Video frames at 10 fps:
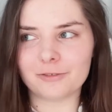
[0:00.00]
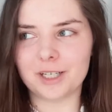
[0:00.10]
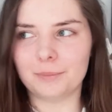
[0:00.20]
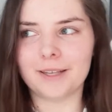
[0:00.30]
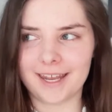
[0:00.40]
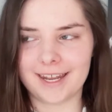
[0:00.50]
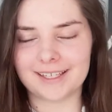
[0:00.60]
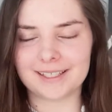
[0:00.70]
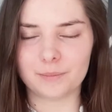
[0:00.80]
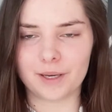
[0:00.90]
really
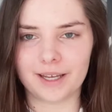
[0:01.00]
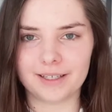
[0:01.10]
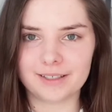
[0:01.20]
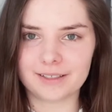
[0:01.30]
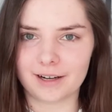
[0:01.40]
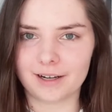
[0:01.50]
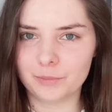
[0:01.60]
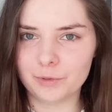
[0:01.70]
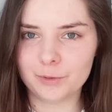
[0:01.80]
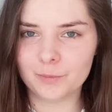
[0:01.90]
planets, but a star and a
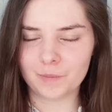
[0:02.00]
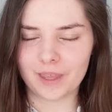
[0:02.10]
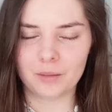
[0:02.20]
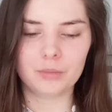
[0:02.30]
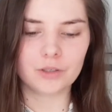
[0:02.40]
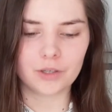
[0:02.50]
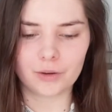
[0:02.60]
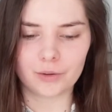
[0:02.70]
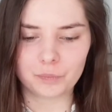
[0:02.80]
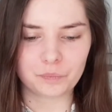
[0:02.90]
moon. And
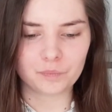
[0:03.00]
Pluto,